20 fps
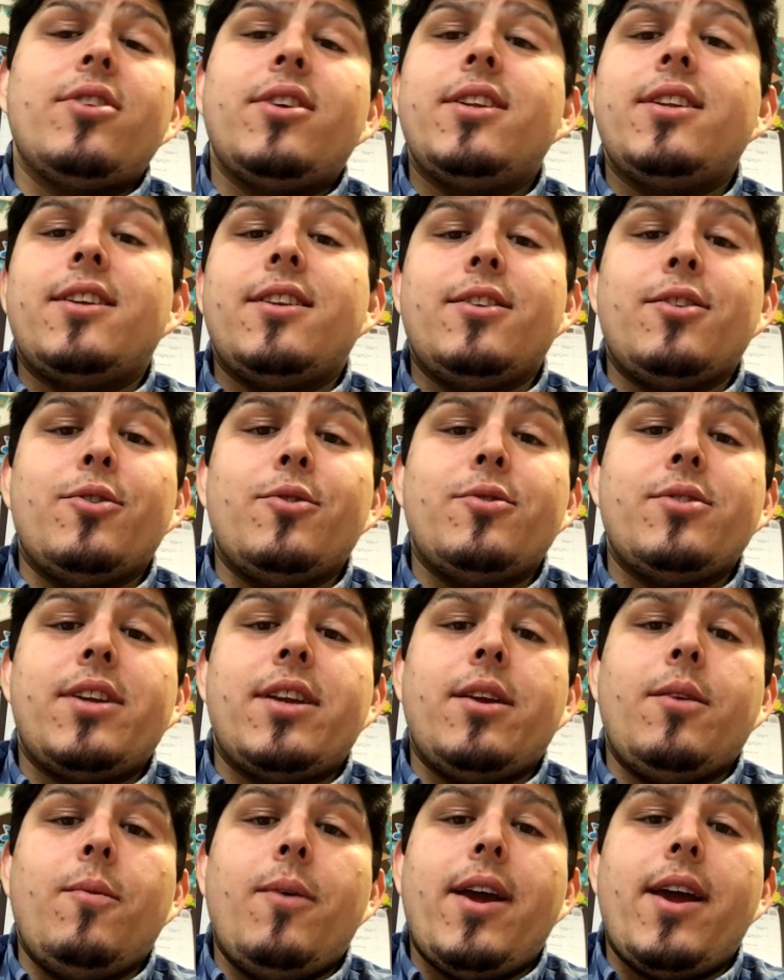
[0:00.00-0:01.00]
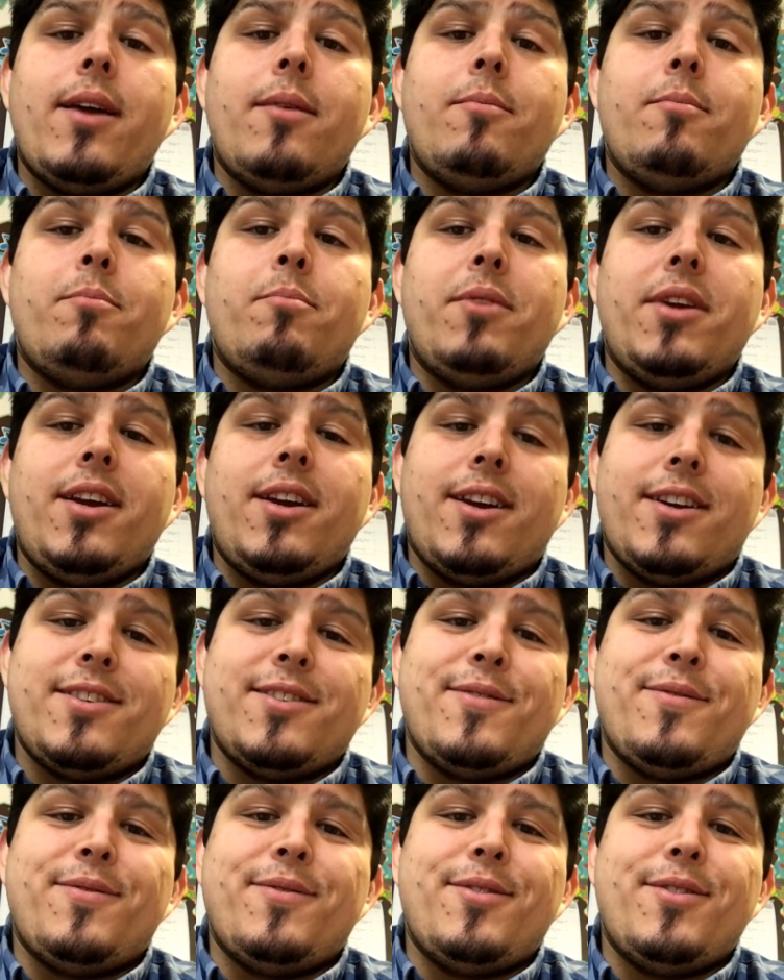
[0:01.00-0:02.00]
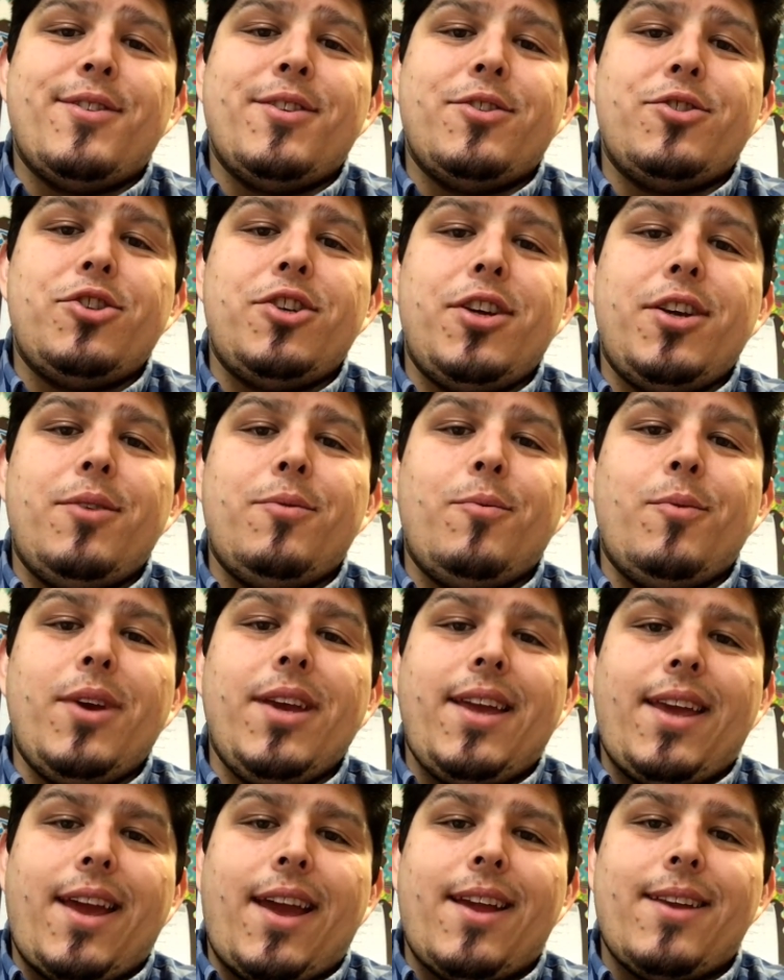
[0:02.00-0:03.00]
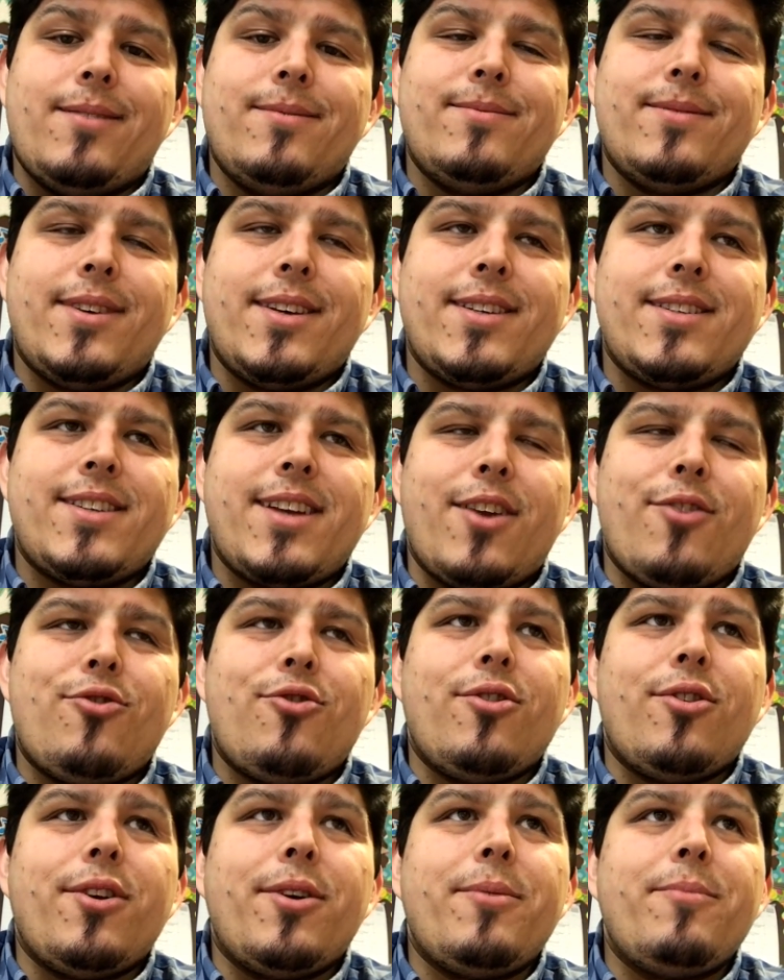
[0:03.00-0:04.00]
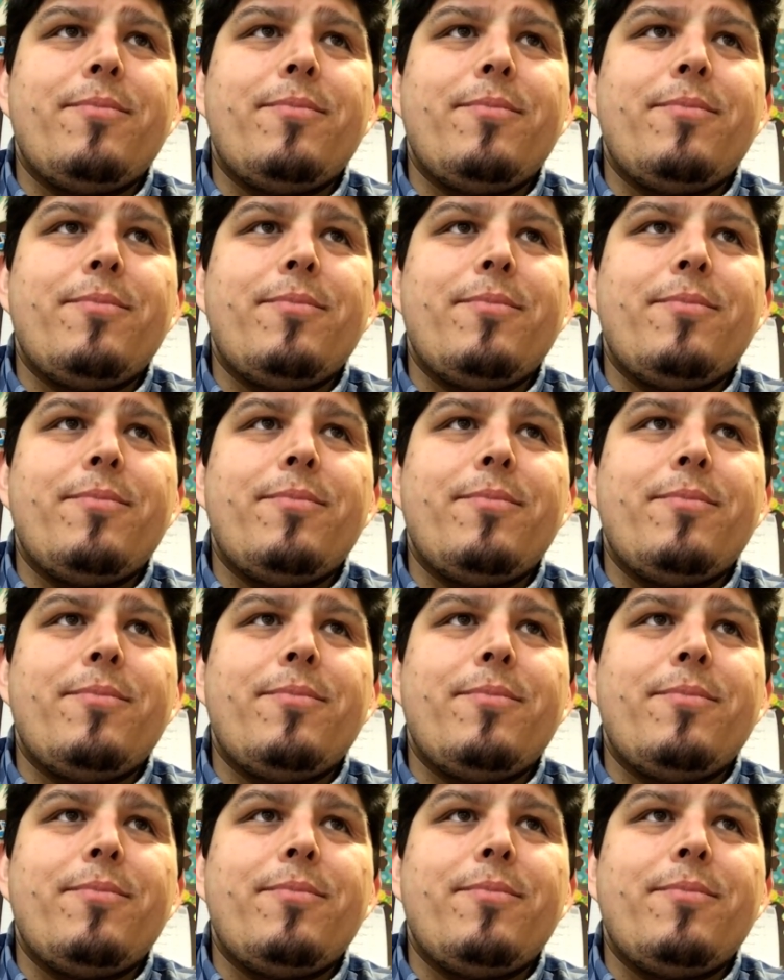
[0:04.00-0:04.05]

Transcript: didn't lose any weight because of the cheat weekend, essentially.